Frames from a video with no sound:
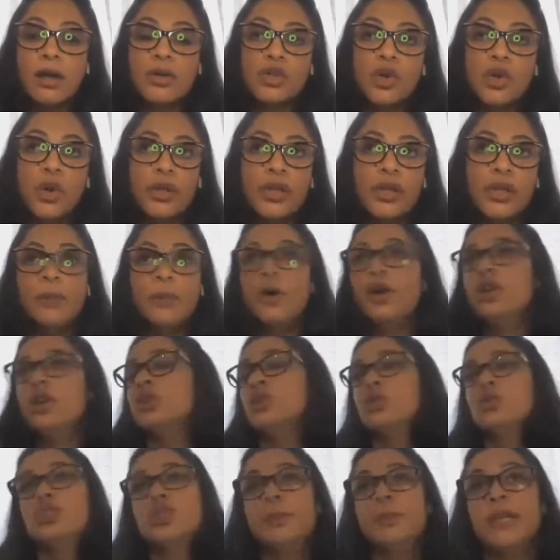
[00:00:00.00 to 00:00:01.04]
Talking about
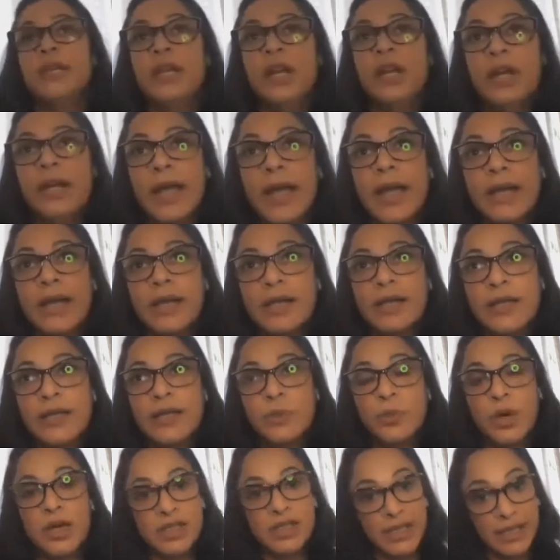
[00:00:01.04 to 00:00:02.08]
glutamine, again,
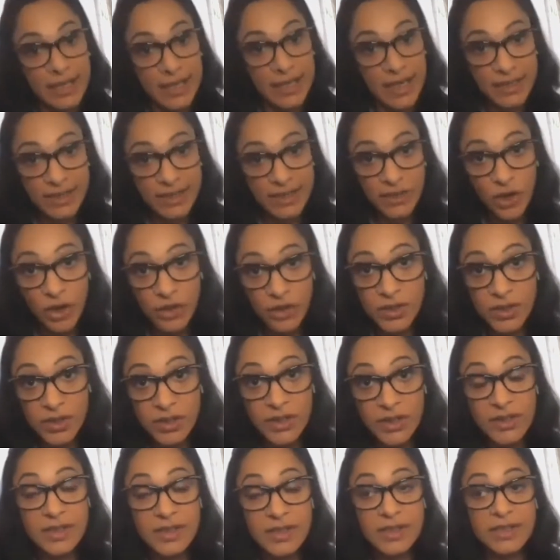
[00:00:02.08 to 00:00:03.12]
it works like an
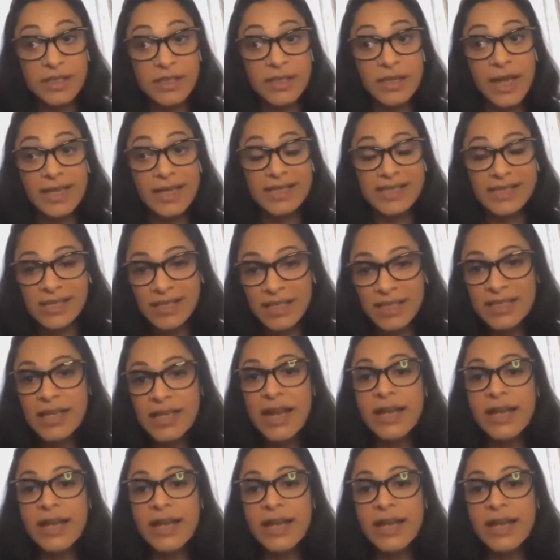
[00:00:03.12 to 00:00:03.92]
antioxidant. It's an excellent